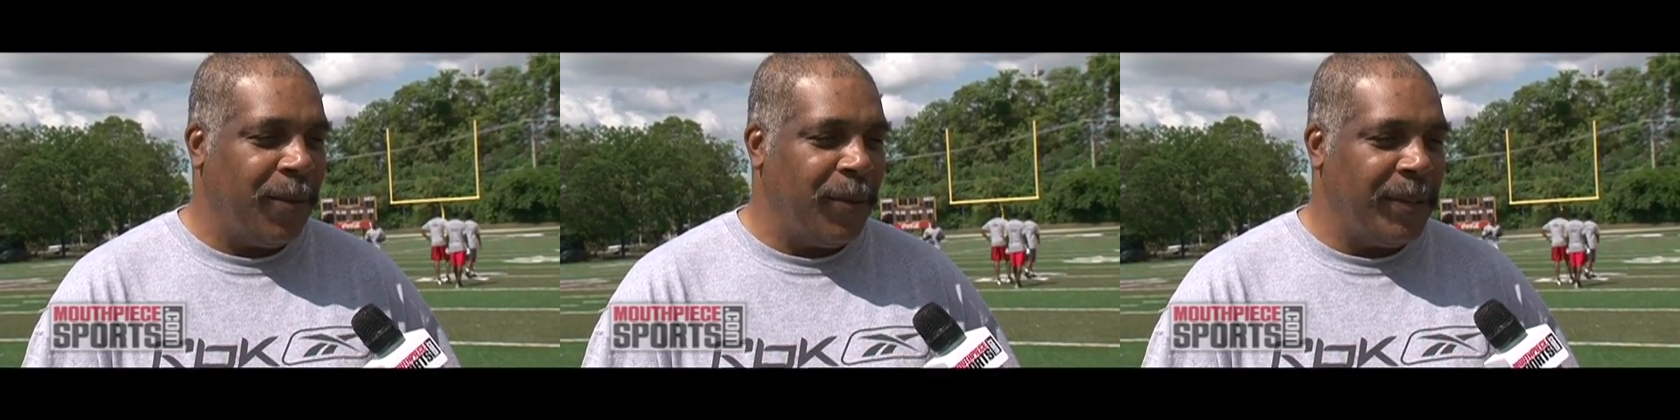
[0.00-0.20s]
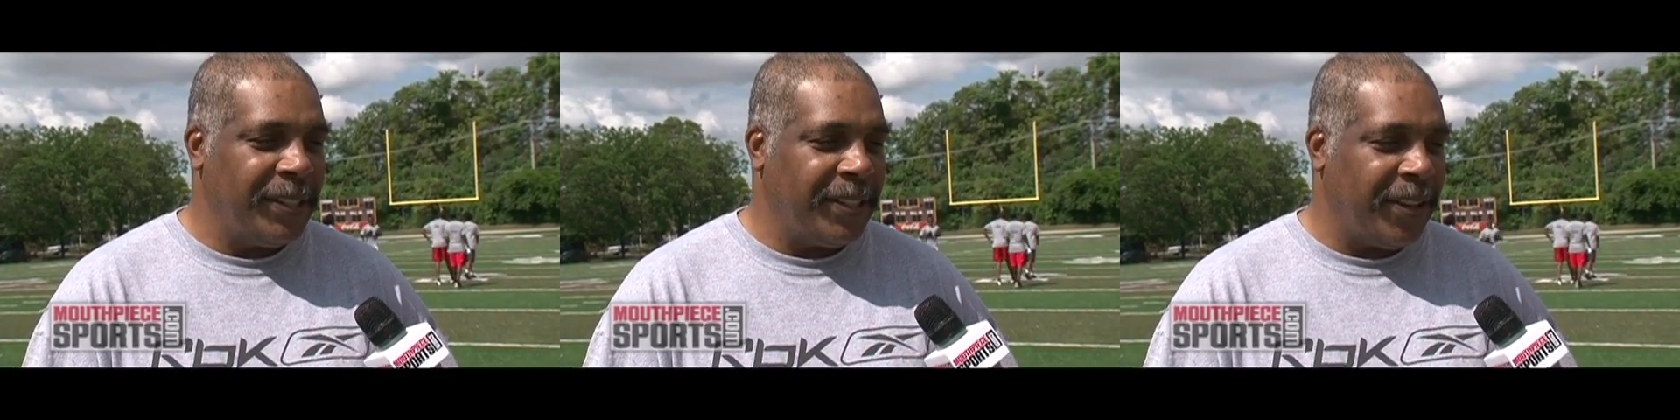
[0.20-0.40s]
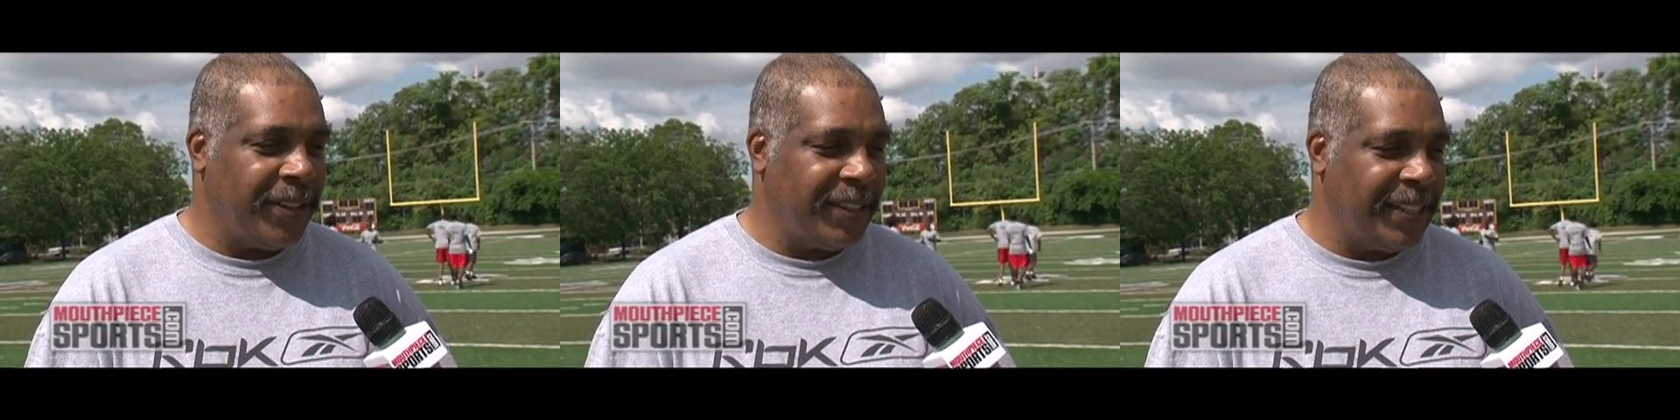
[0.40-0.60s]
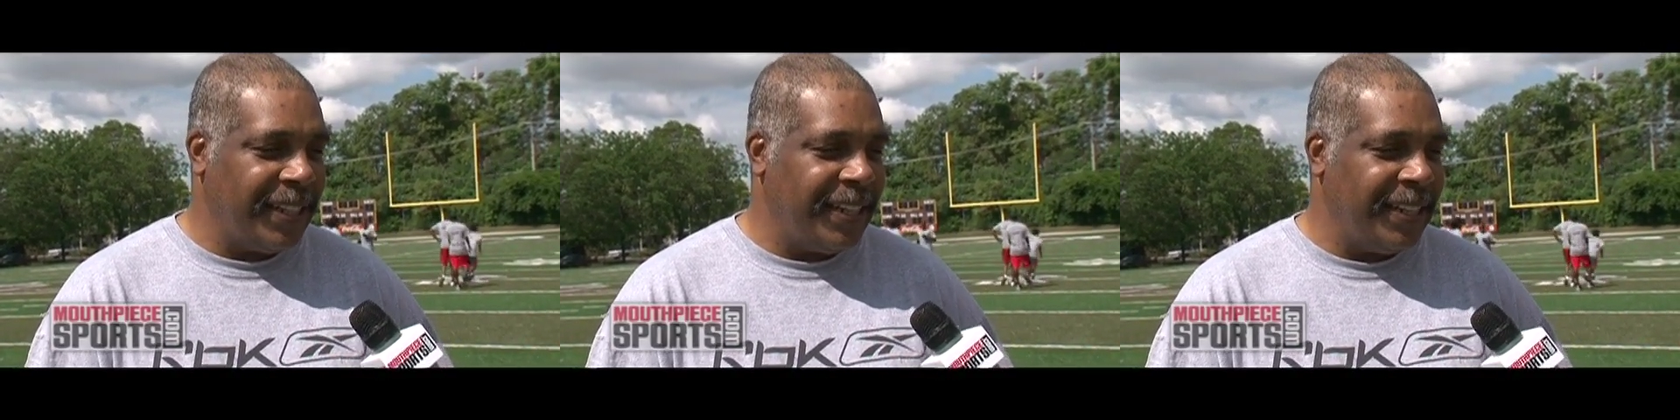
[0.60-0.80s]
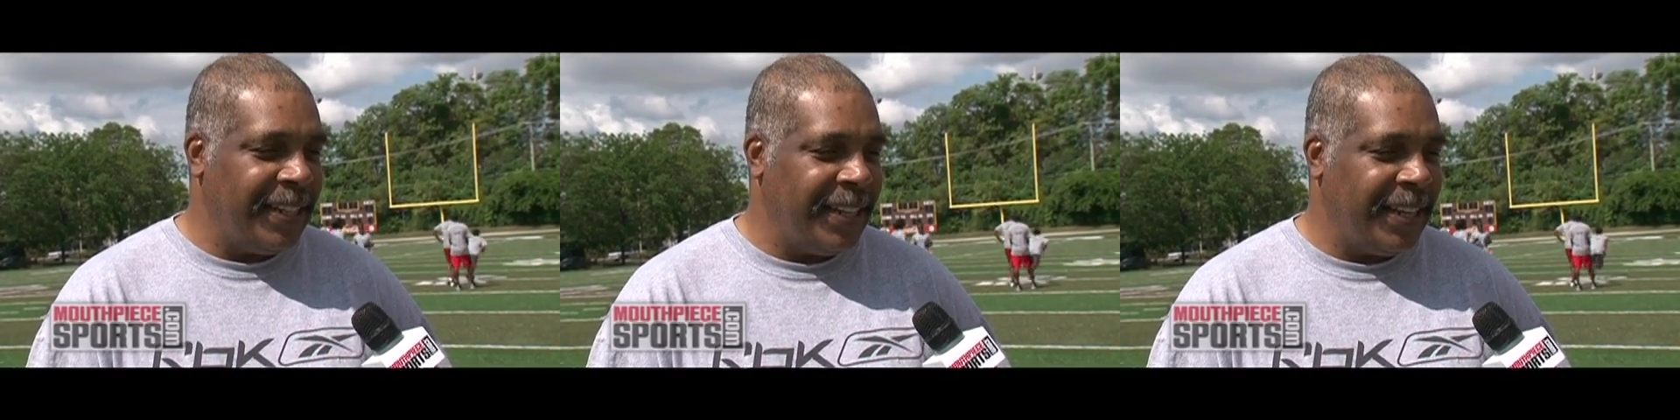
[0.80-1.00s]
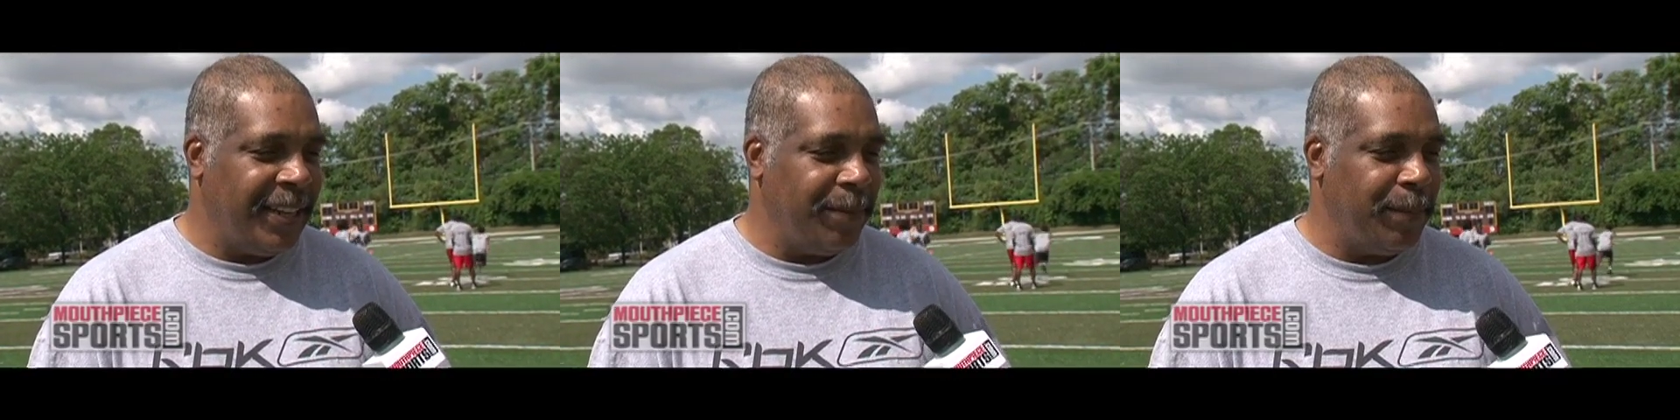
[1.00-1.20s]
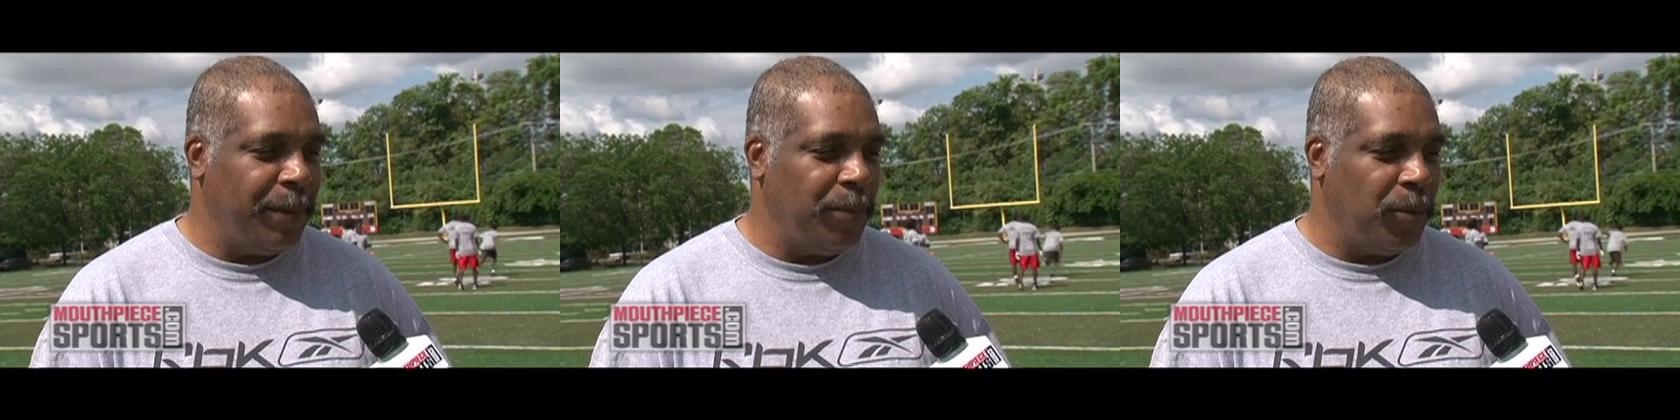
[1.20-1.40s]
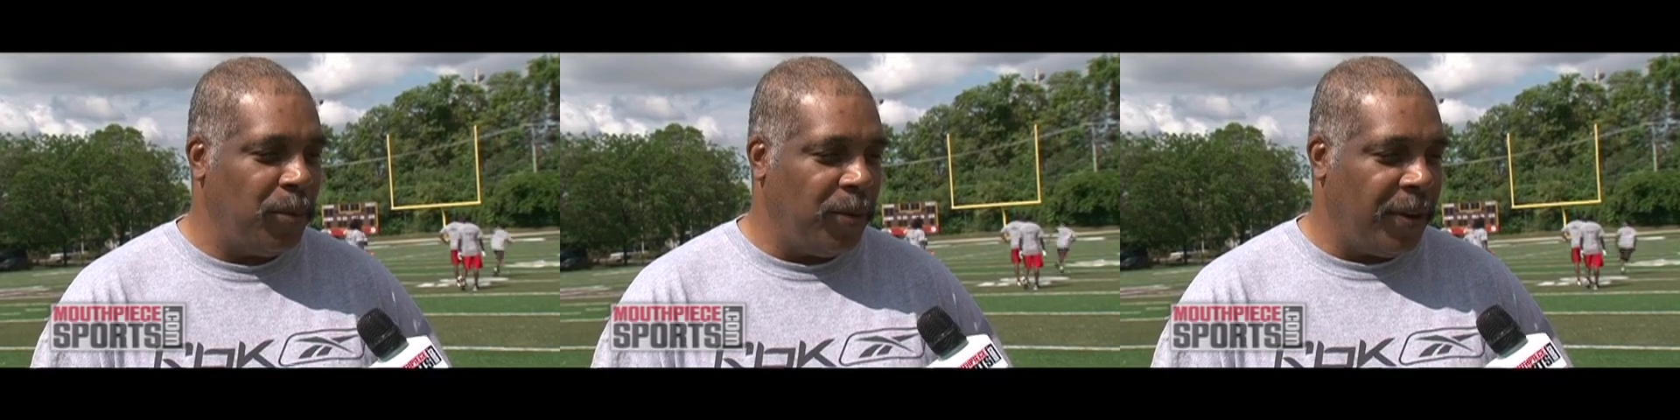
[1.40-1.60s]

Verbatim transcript: when it's all said and done, people